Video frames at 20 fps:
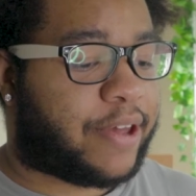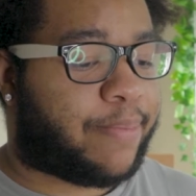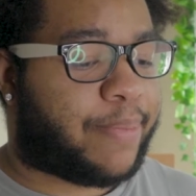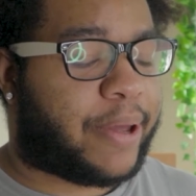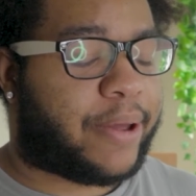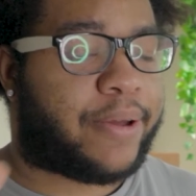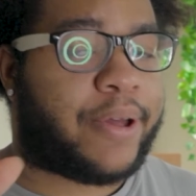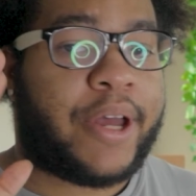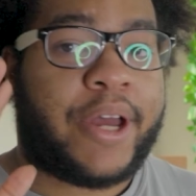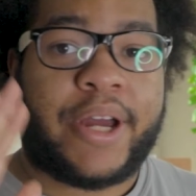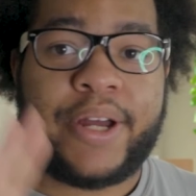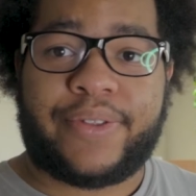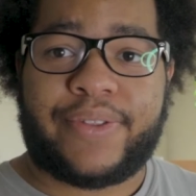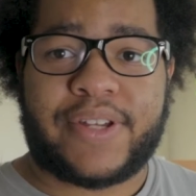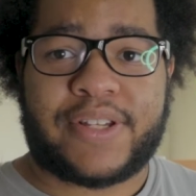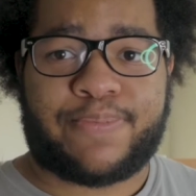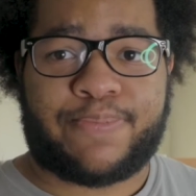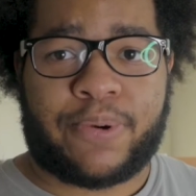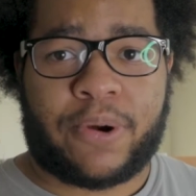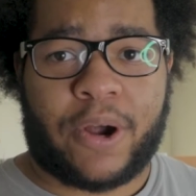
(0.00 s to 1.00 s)
about
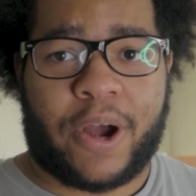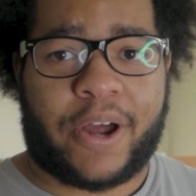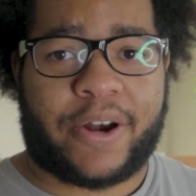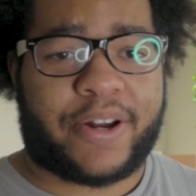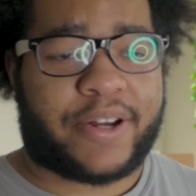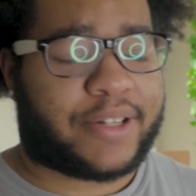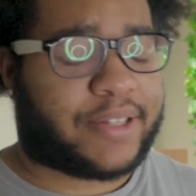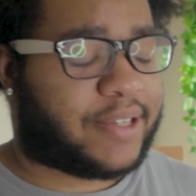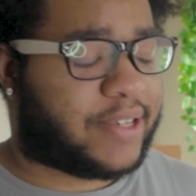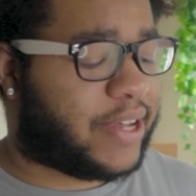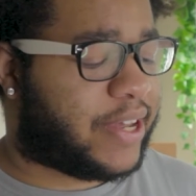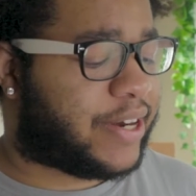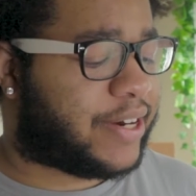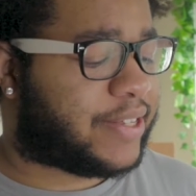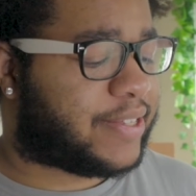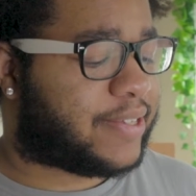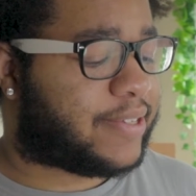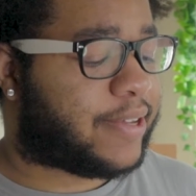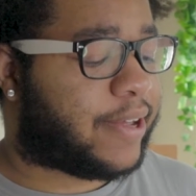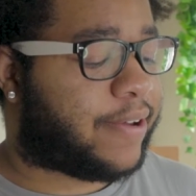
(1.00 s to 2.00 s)
this product in
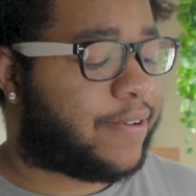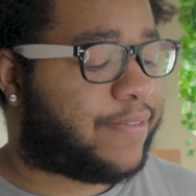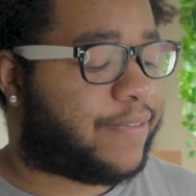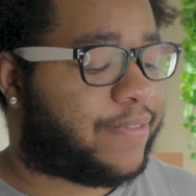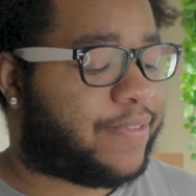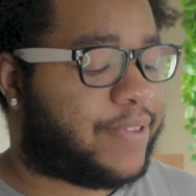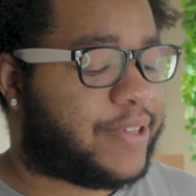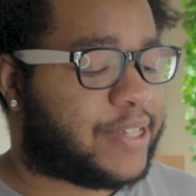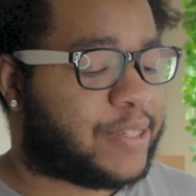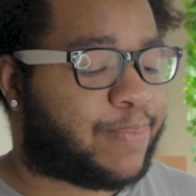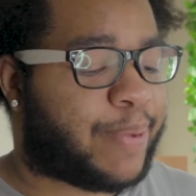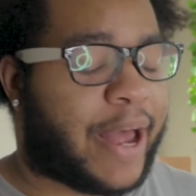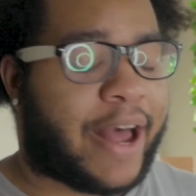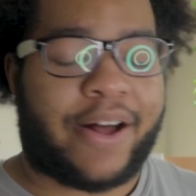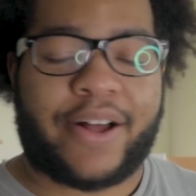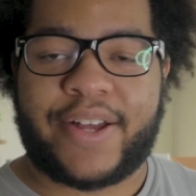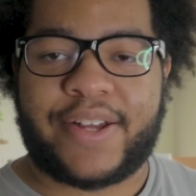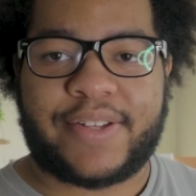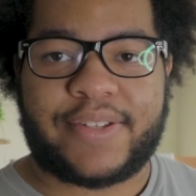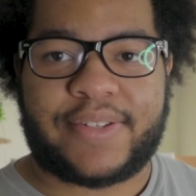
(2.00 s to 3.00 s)
itself, this
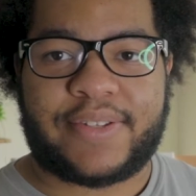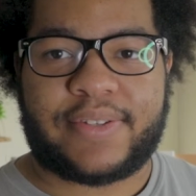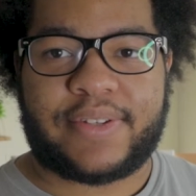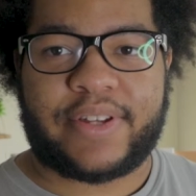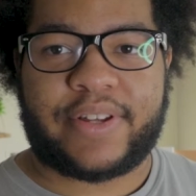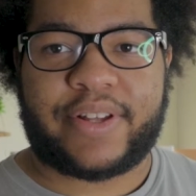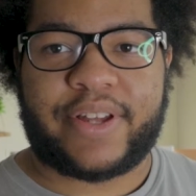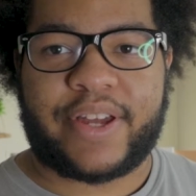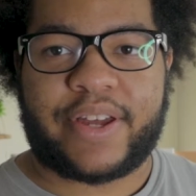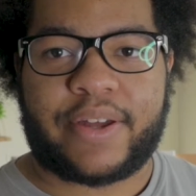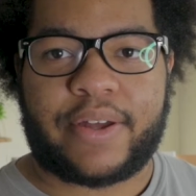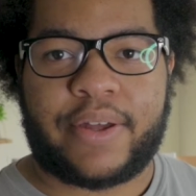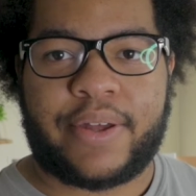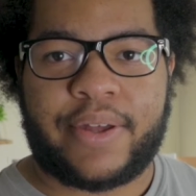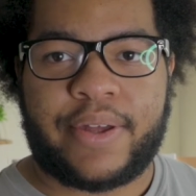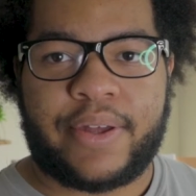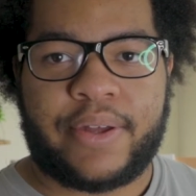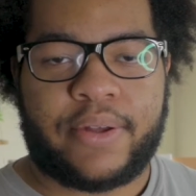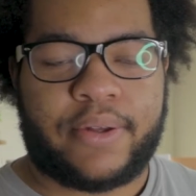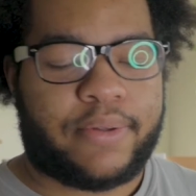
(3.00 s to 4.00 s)
palette sealing
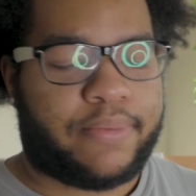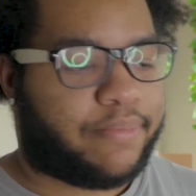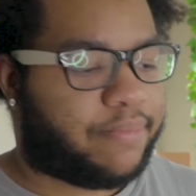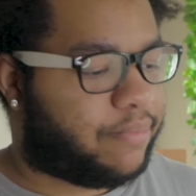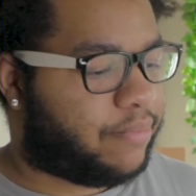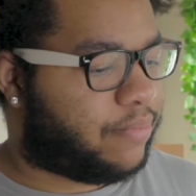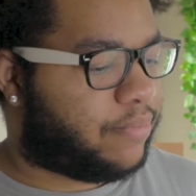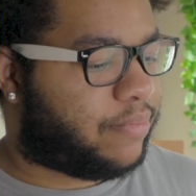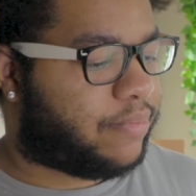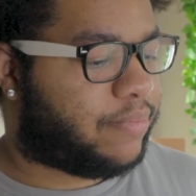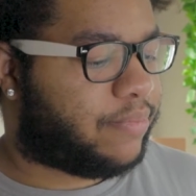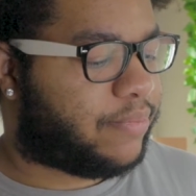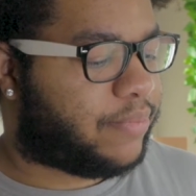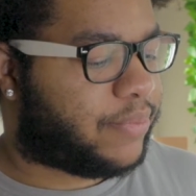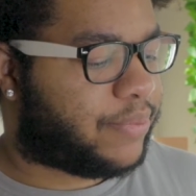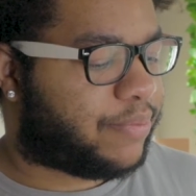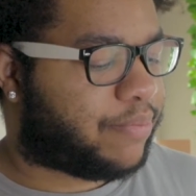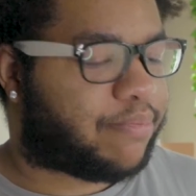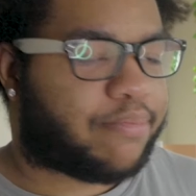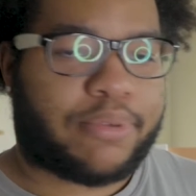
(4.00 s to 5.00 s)

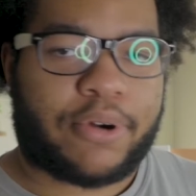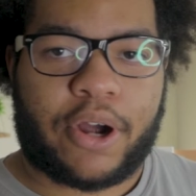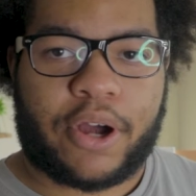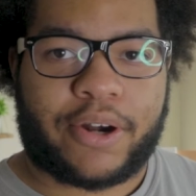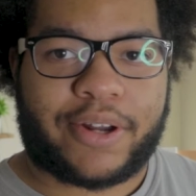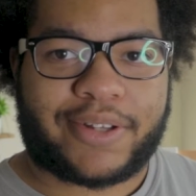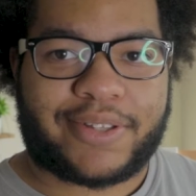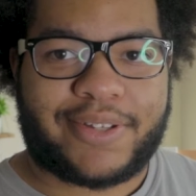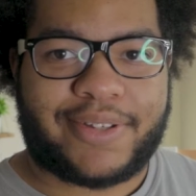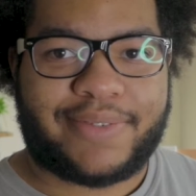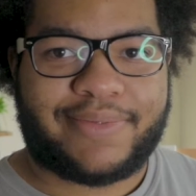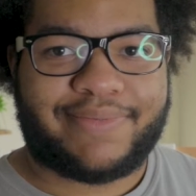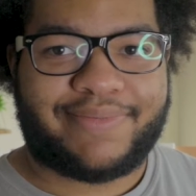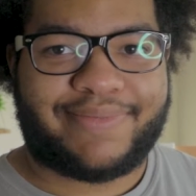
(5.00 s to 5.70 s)
product.